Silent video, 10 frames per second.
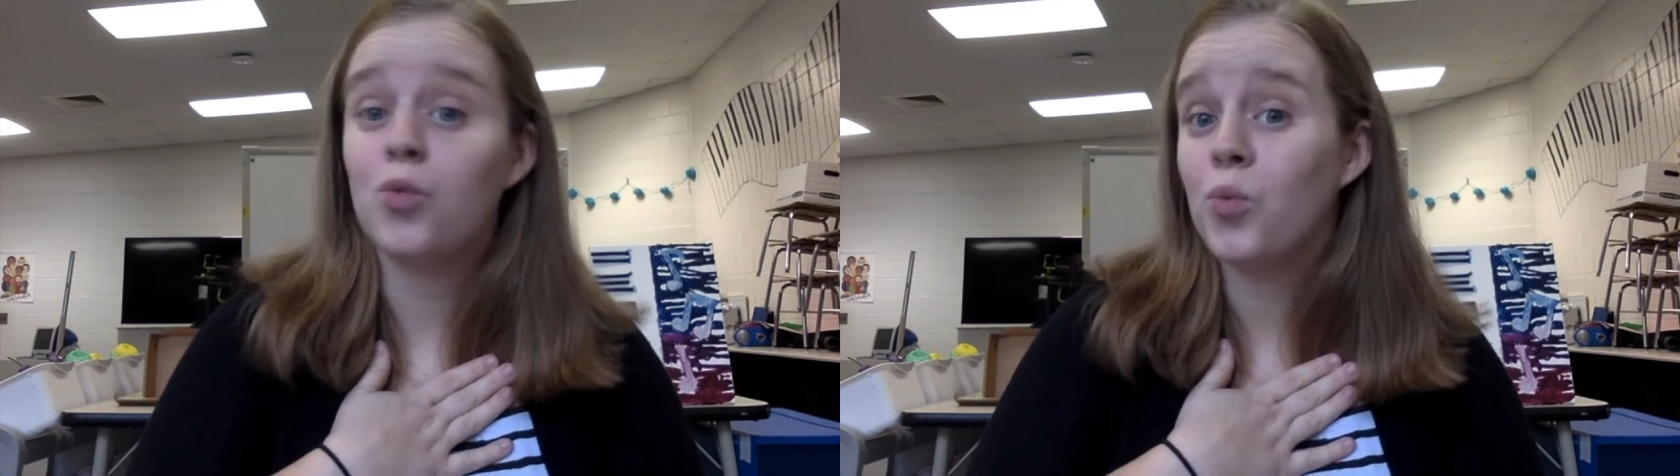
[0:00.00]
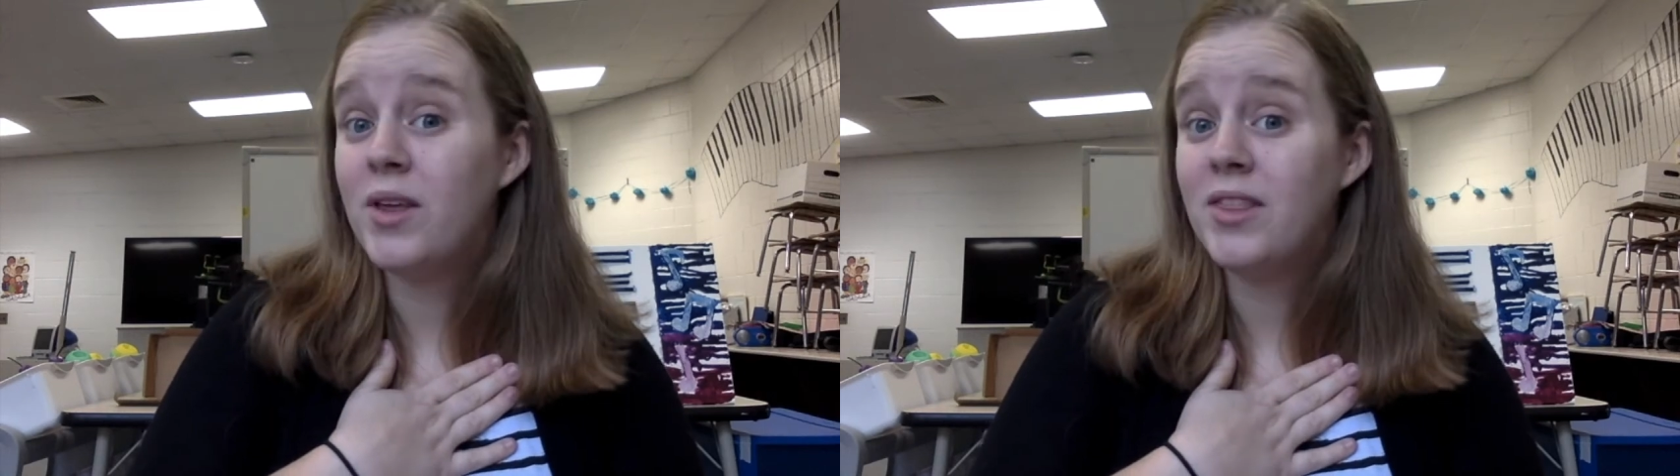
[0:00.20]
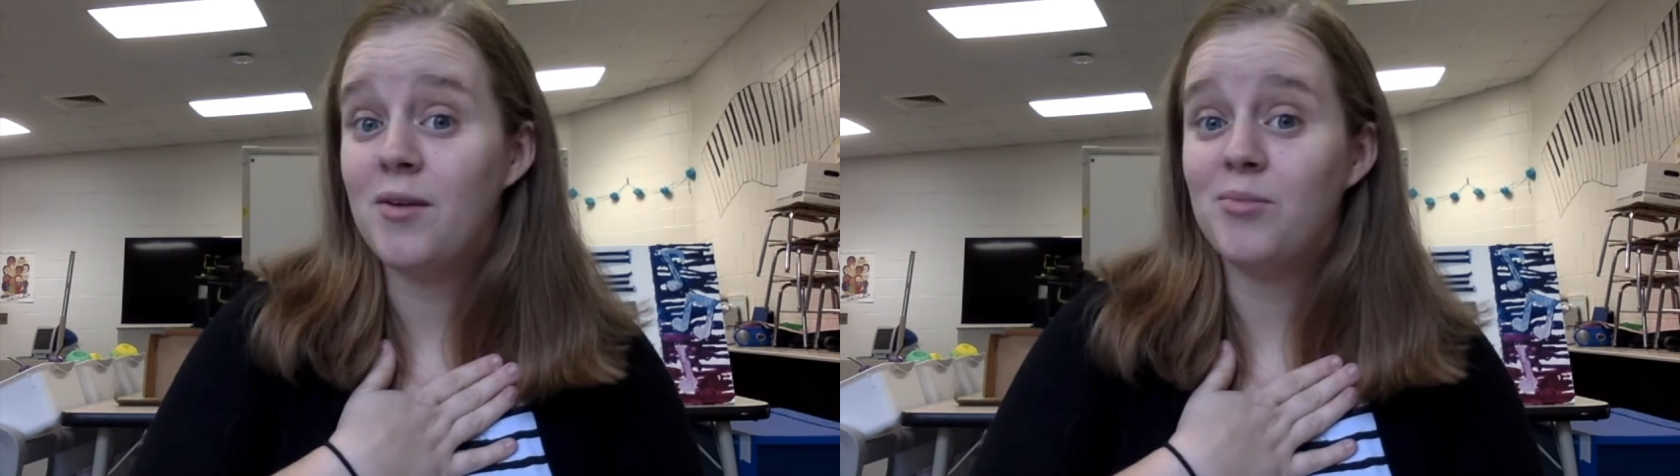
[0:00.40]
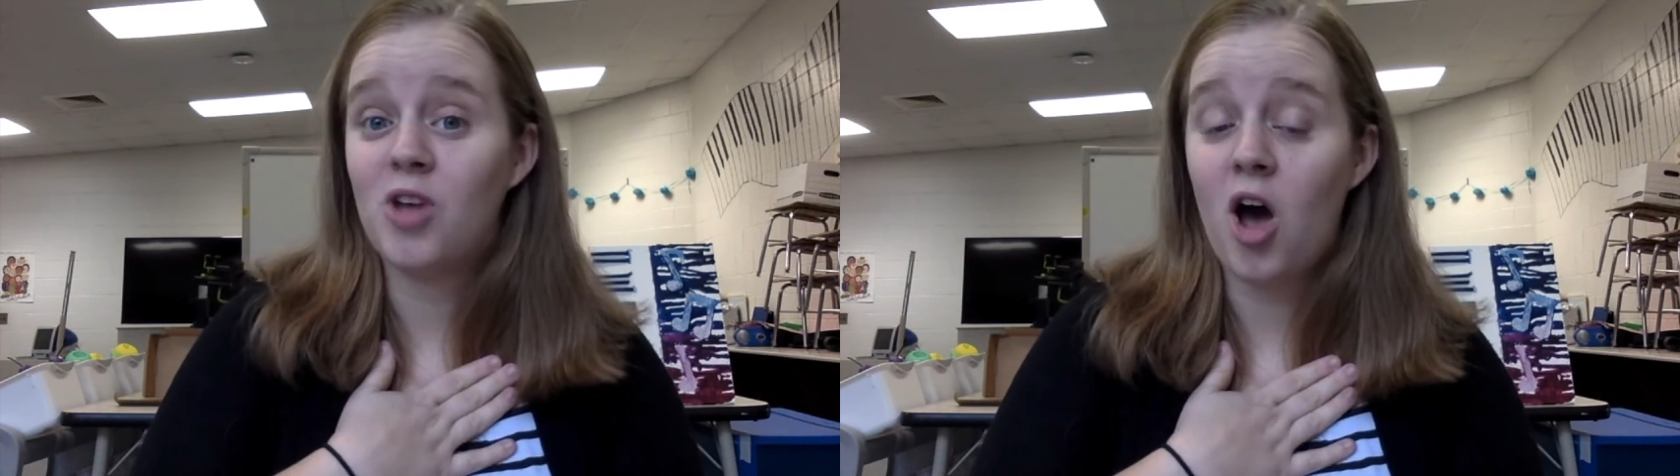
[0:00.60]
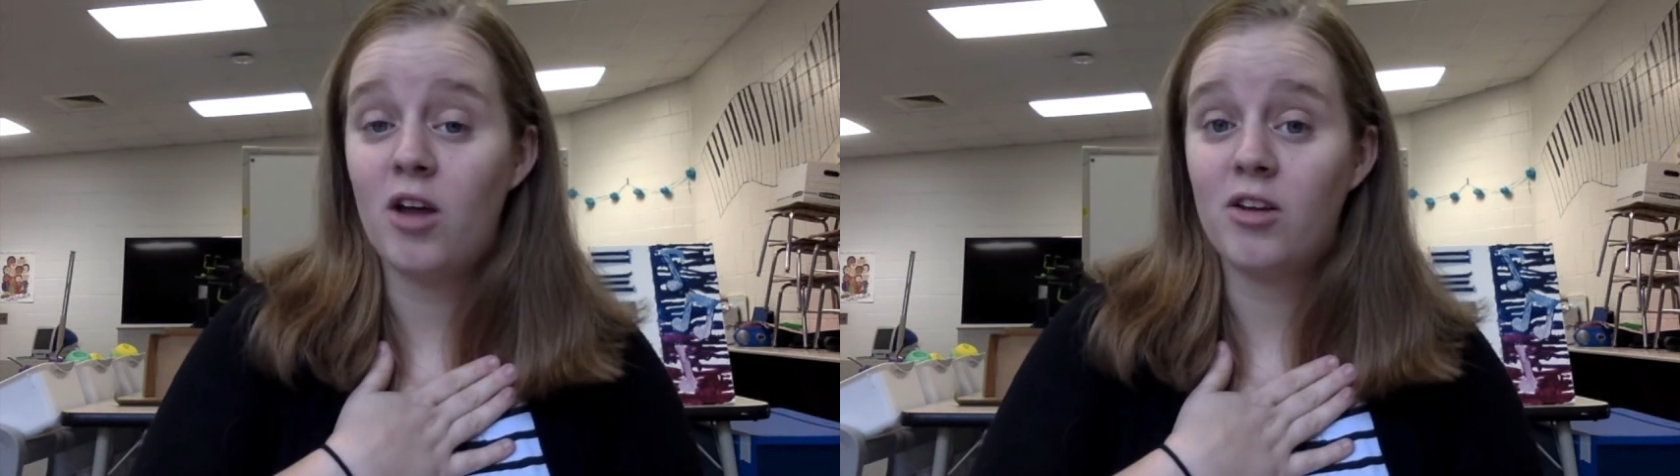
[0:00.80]
rhythms
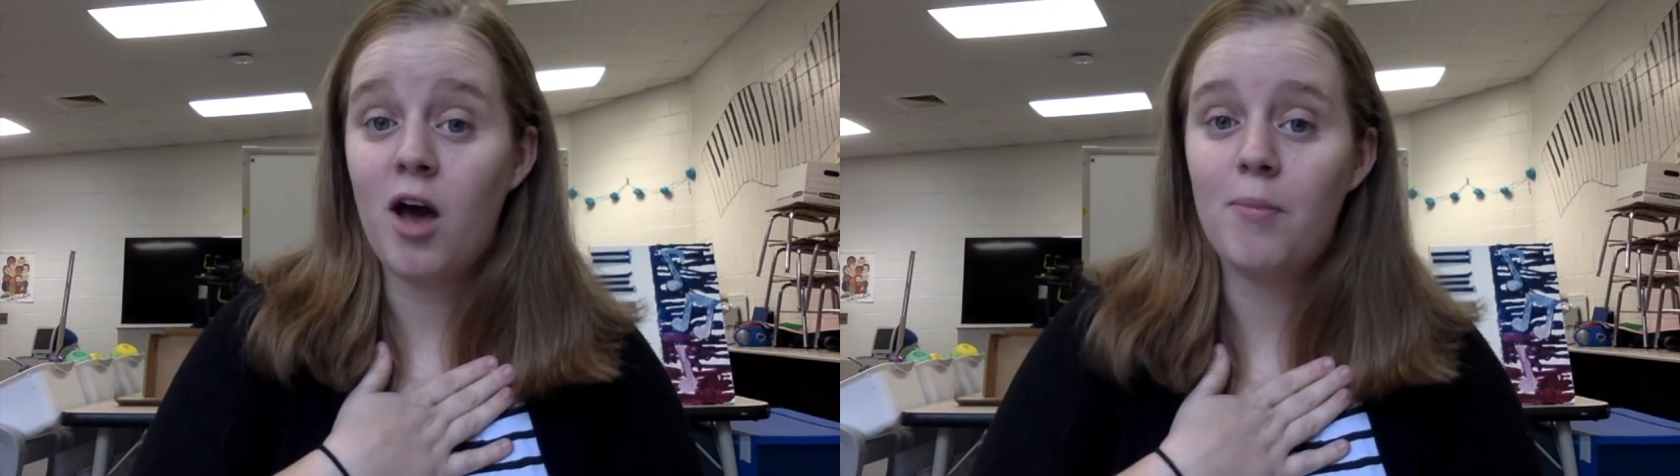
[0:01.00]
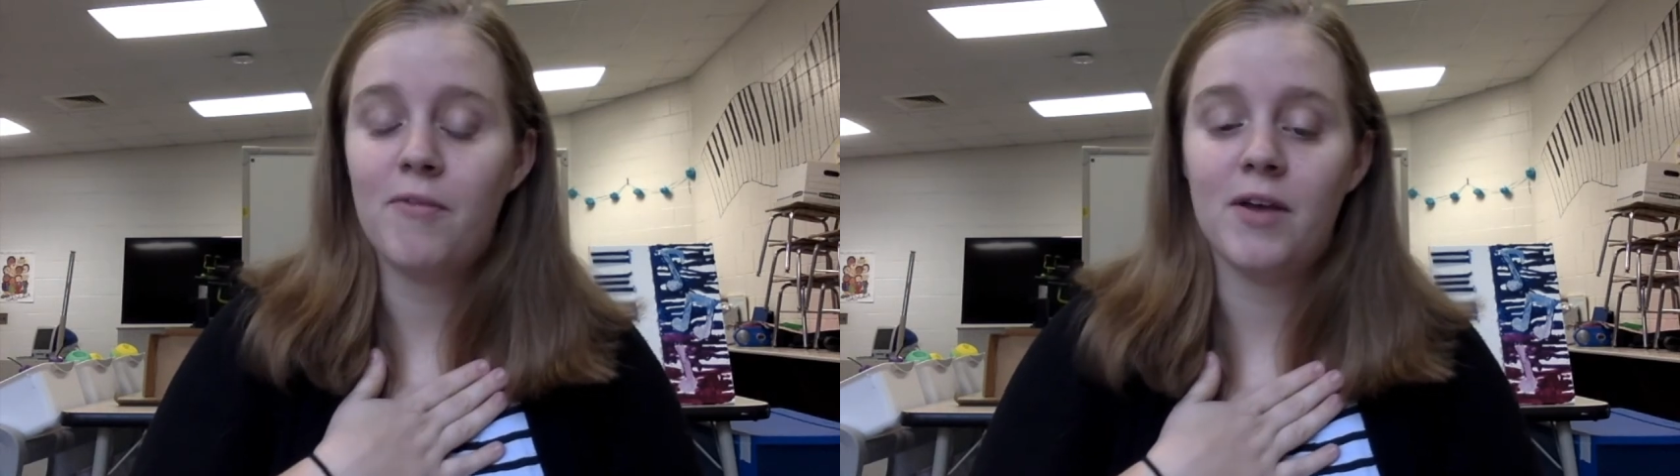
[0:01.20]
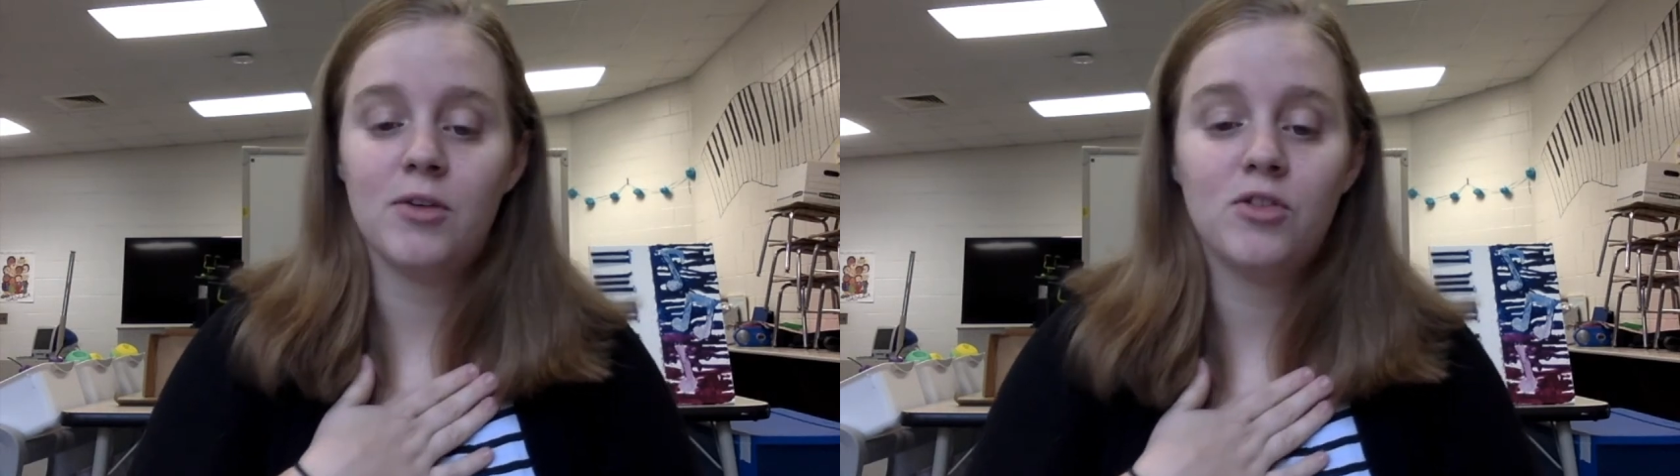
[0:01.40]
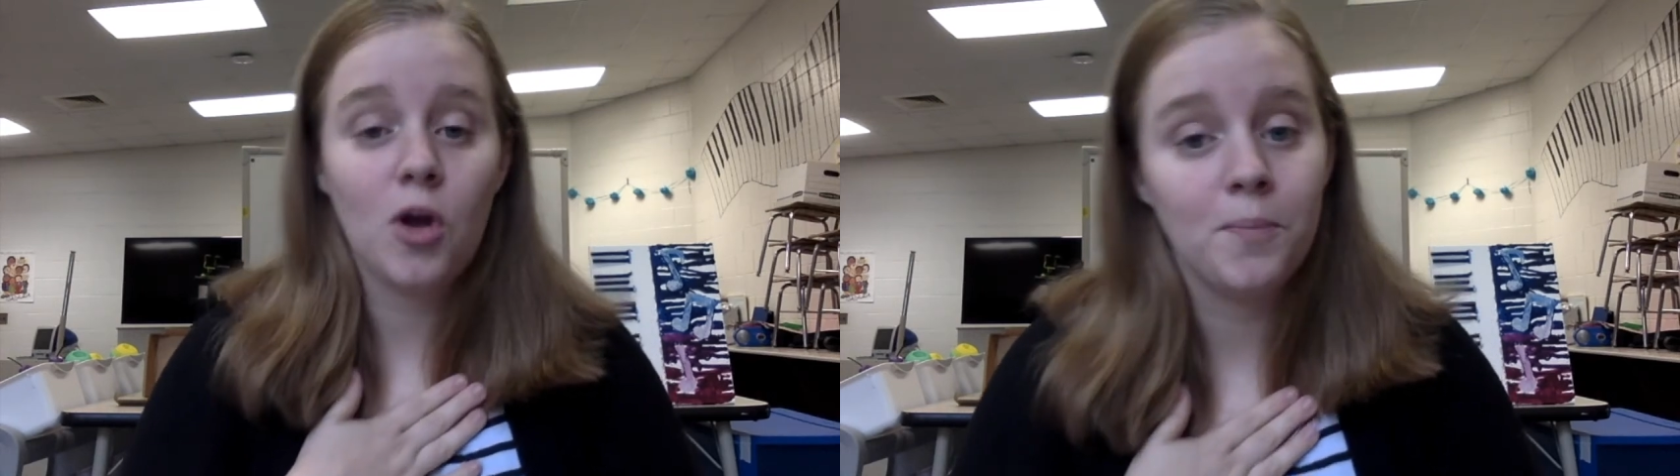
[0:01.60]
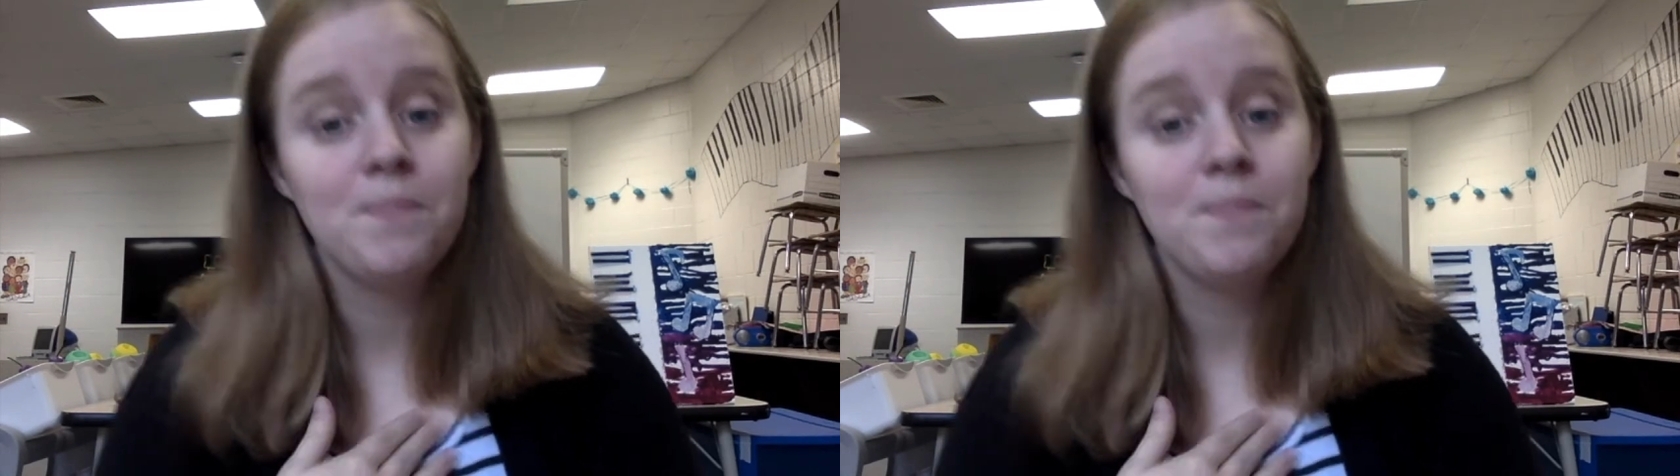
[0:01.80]
on top of it. So